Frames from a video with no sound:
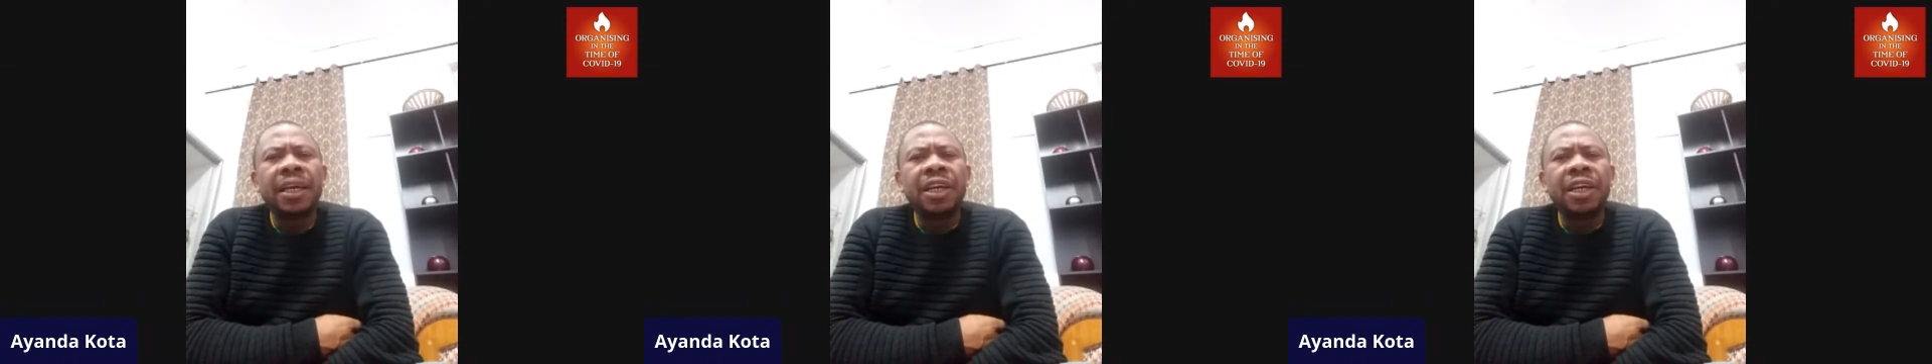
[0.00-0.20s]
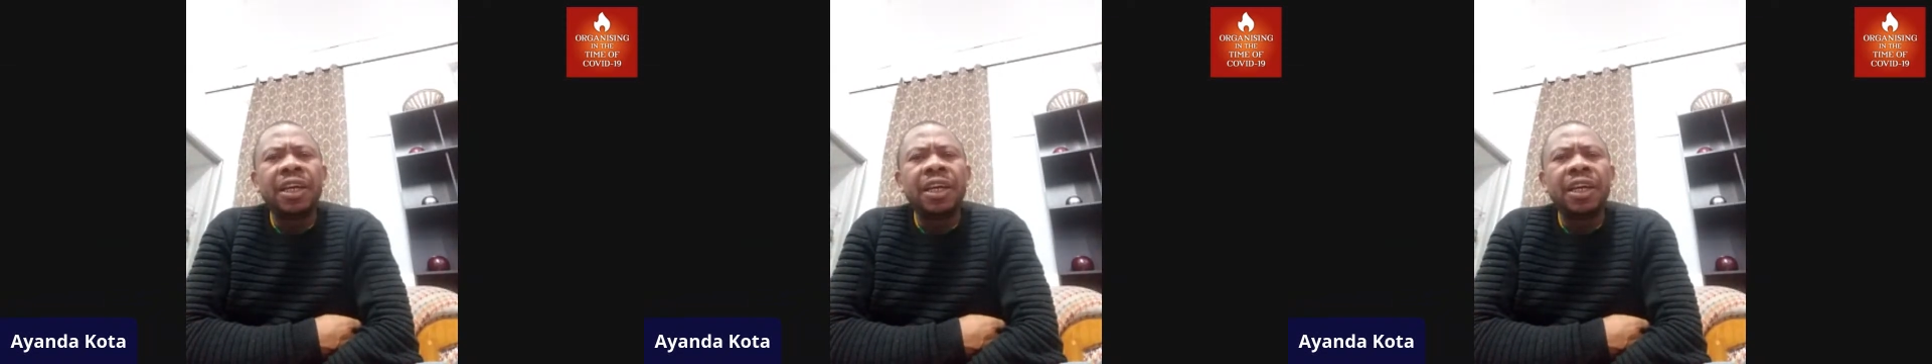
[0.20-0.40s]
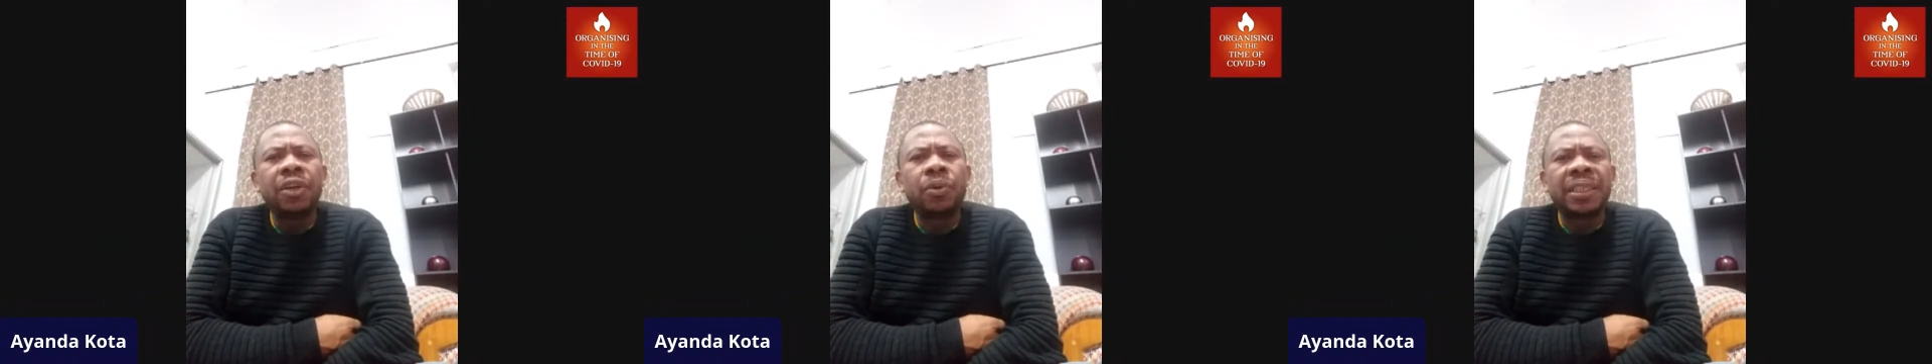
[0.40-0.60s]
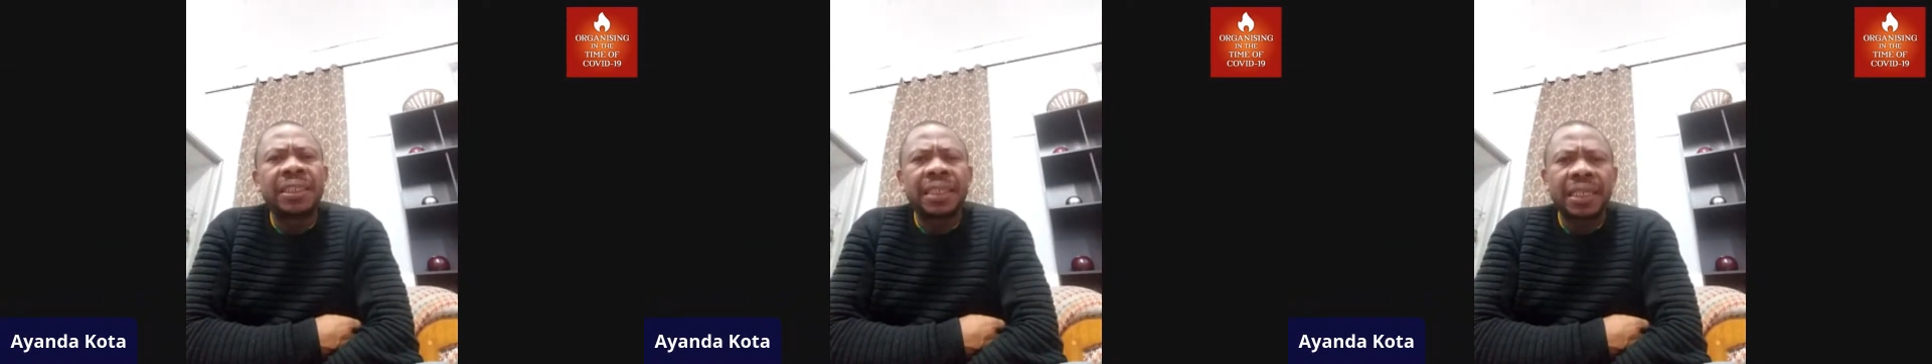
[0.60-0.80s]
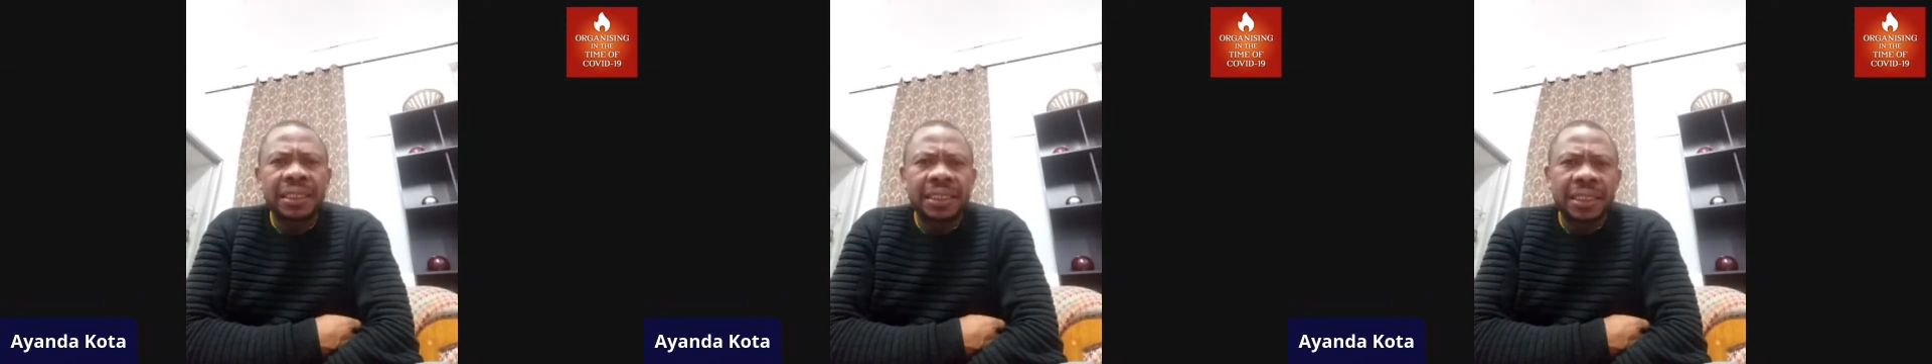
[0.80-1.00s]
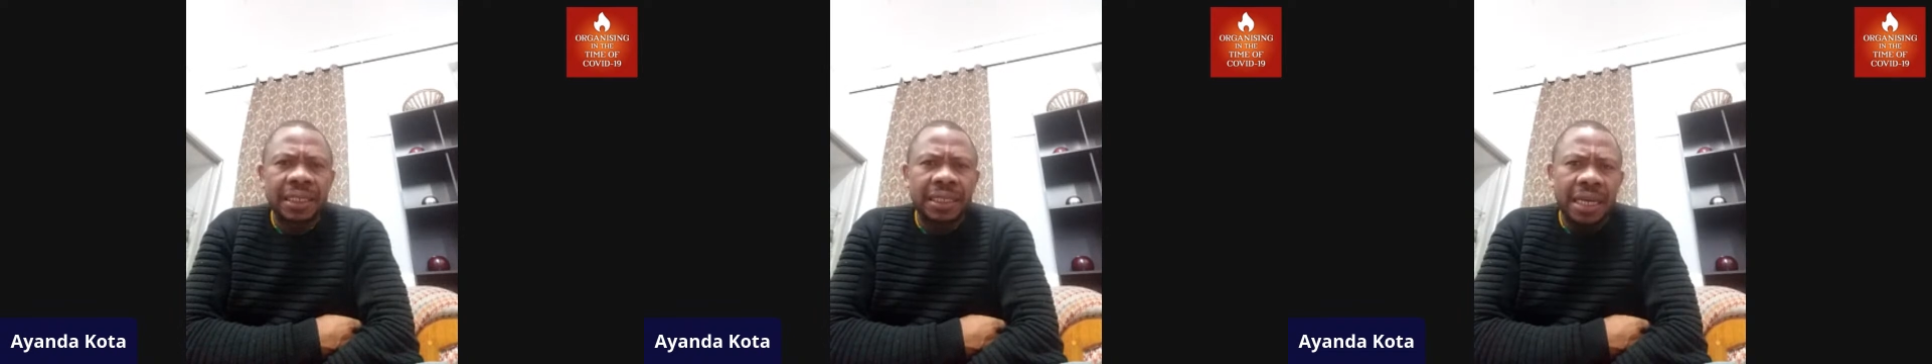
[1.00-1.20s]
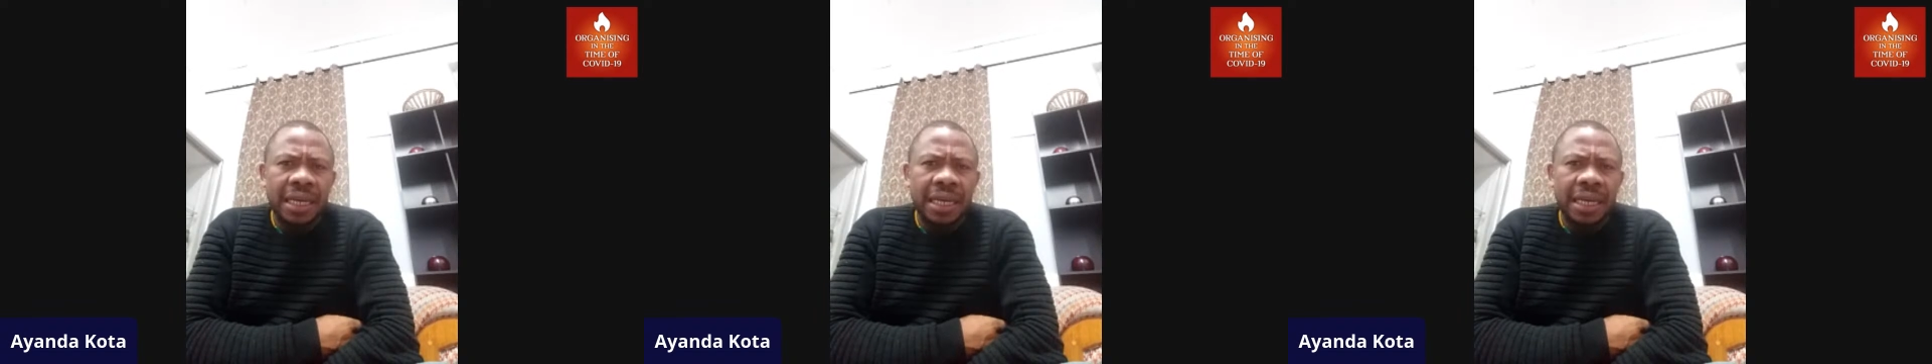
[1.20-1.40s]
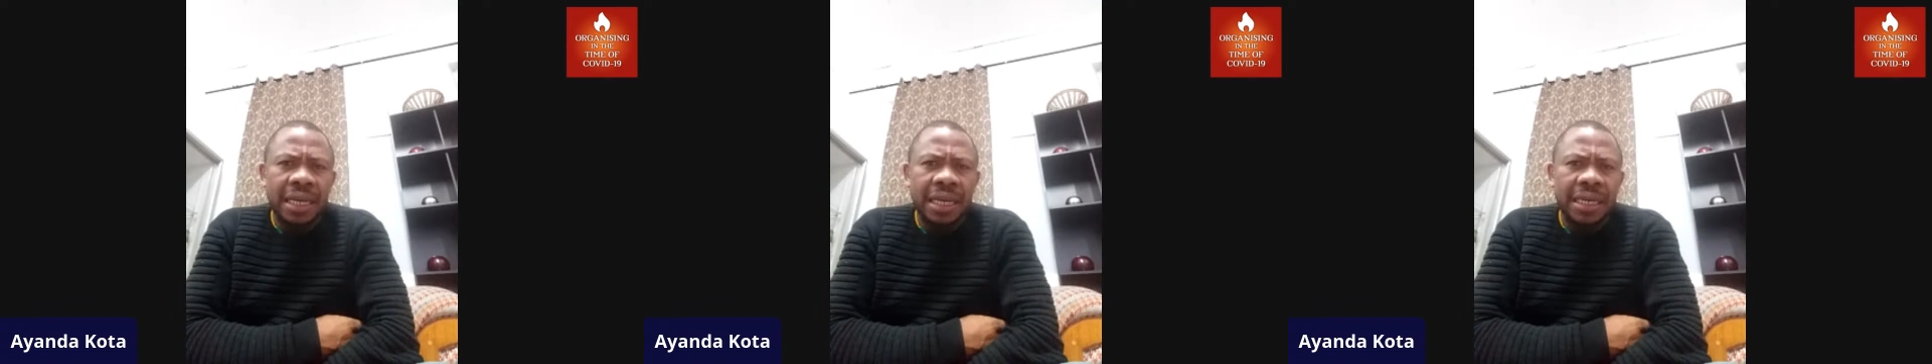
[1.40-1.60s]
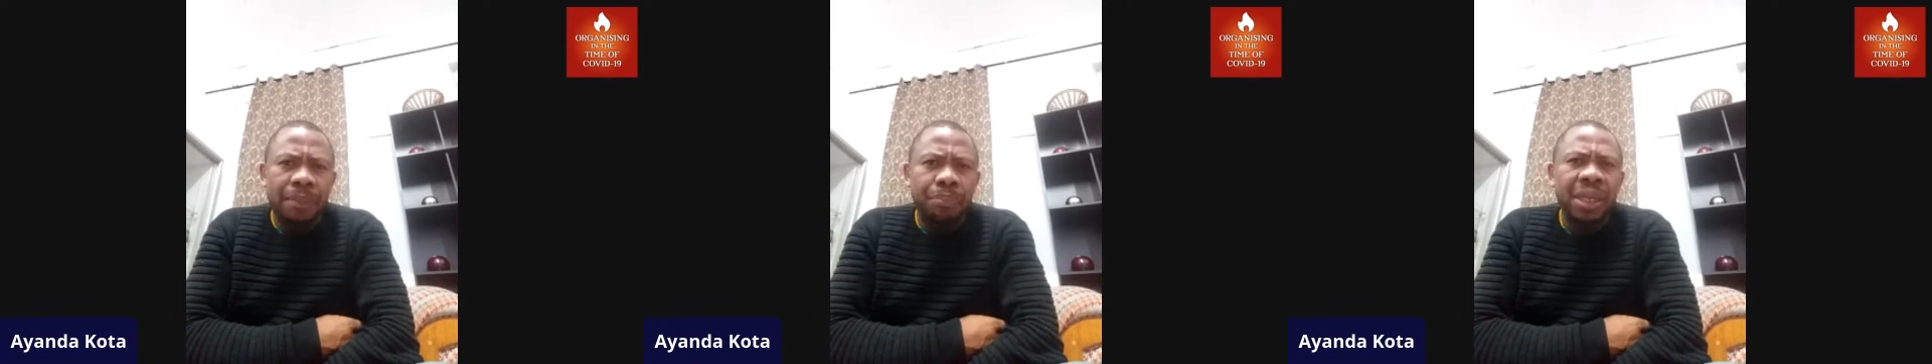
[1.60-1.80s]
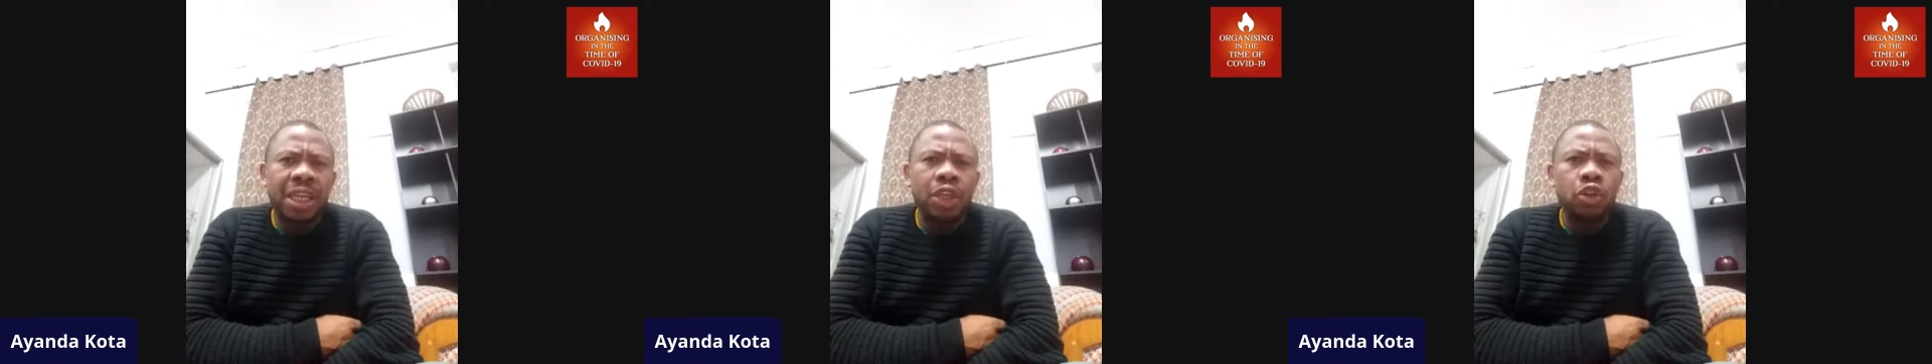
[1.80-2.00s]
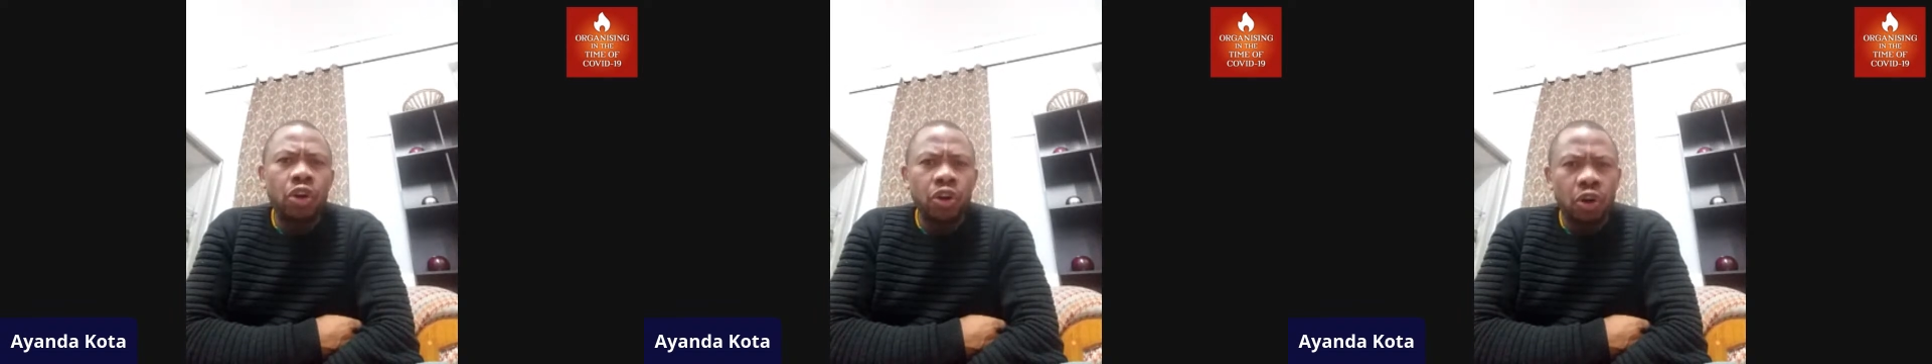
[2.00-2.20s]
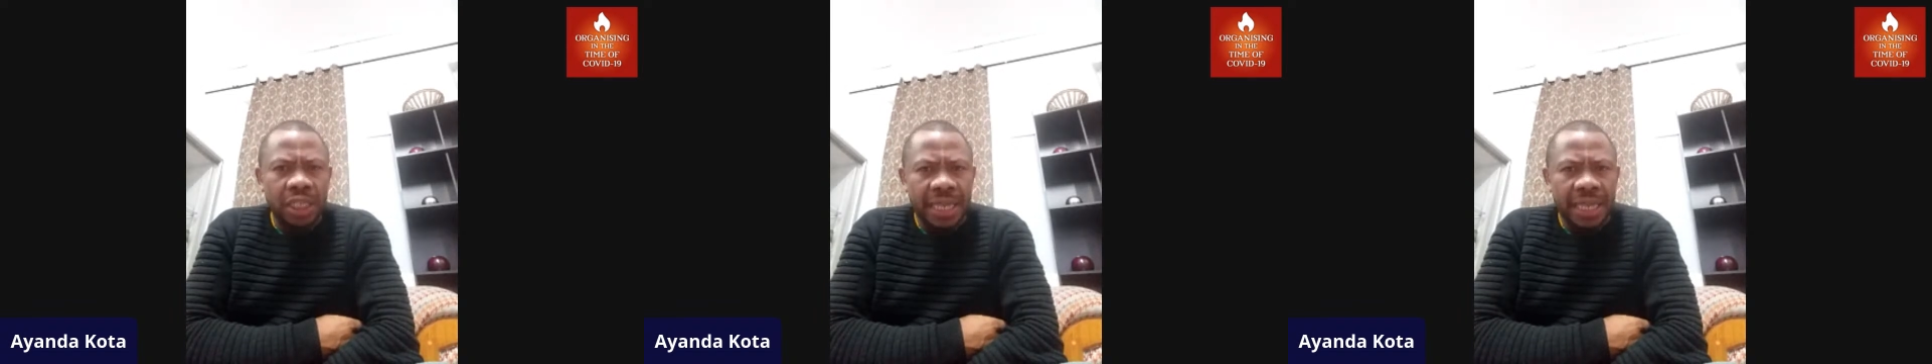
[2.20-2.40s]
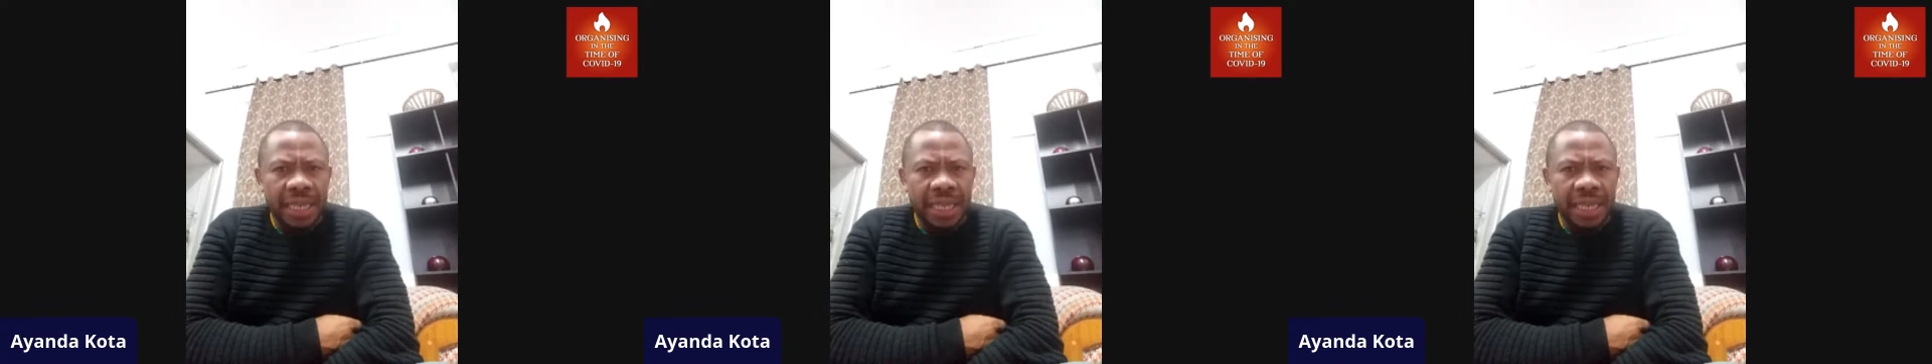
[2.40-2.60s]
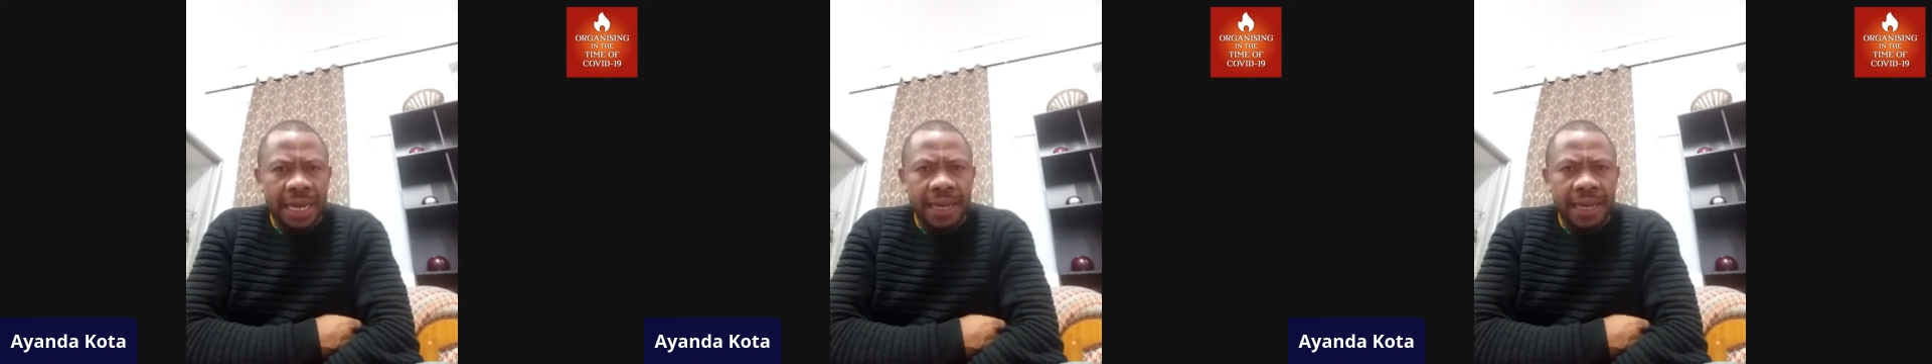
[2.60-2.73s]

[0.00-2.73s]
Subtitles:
It was registered under Billy Toyota.